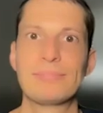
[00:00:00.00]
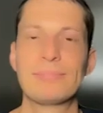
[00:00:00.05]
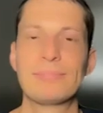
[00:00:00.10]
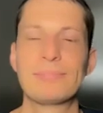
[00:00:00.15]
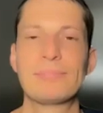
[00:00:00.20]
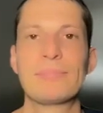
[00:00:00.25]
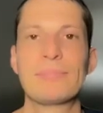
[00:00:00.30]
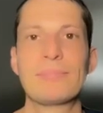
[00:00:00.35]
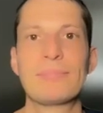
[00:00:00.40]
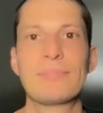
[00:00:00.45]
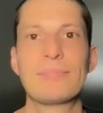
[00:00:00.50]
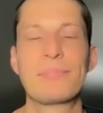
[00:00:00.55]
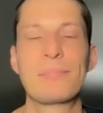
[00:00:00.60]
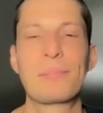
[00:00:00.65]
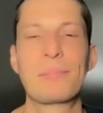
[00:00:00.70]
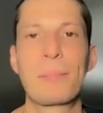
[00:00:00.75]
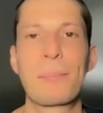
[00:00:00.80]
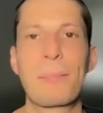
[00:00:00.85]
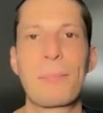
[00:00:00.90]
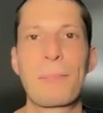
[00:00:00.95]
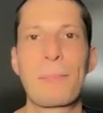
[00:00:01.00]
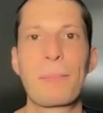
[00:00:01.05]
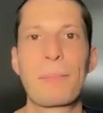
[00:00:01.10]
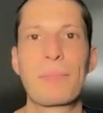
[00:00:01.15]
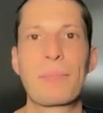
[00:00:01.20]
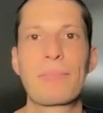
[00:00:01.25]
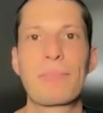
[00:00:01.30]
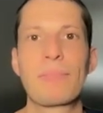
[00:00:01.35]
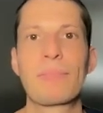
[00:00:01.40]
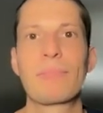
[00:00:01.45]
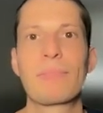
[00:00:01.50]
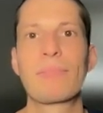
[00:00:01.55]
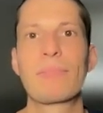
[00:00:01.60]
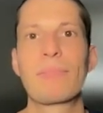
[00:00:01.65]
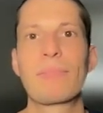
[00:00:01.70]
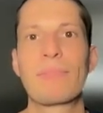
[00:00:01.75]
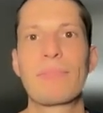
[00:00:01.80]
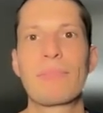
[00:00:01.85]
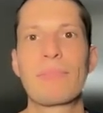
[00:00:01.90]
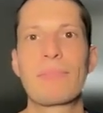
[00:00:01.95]

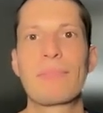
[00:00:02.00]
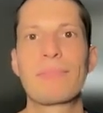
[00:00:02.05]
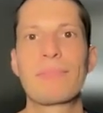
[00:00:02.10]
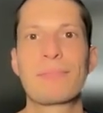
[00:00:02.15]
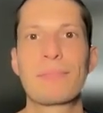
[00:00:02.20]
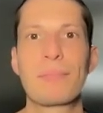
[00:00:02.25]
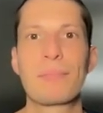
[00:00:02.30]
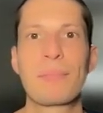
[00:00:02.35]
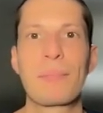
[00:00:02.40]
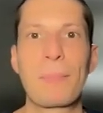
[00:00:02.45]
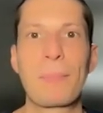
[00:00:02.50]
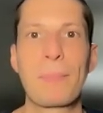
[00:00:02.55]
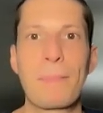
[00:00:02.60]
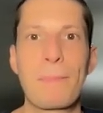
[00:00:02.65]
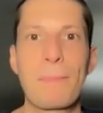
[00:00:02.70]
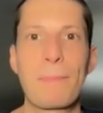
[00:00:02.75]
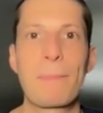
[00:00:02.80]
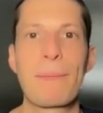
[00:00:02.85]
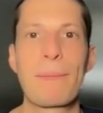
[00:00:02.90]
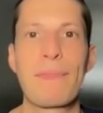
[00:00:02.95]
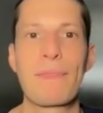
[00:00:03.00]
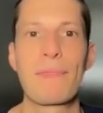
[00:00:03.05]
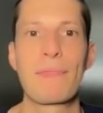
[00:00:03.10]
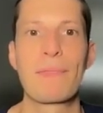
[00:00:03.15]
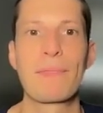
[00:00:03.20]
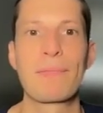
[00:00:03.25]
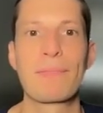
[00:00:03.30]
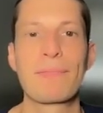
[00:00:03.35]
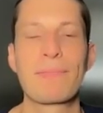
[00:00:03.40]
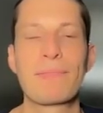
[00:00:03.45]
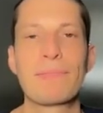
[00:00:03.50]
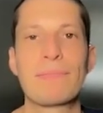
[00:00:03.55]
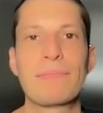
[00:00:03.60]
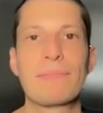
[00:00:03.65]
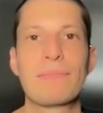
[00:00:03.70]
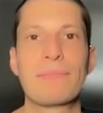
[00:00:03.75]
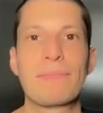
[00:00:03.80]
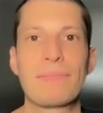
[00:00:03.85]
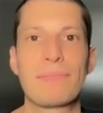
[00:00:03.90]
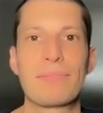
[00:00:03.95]

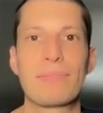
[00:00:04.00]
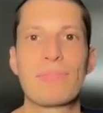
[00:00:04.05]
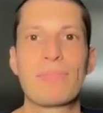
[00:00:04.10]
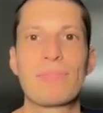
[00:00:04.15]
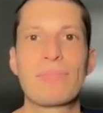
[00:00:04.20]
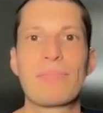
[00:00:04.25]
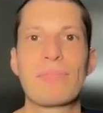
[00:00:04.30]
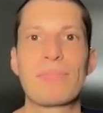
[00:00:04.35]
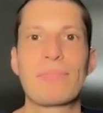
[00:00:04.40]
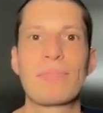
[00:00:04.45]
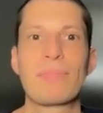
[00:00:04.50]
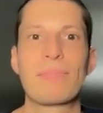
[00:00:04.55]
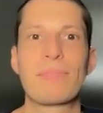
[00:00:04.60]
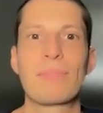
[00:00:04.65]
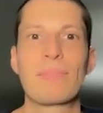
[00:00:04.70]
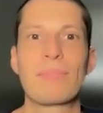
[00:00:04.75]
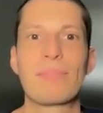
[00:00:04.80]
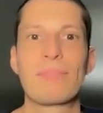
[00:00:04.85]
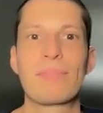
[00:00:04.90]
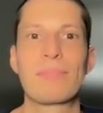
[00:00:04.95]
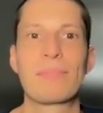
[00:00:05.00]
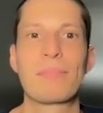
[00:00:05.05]
[no speech]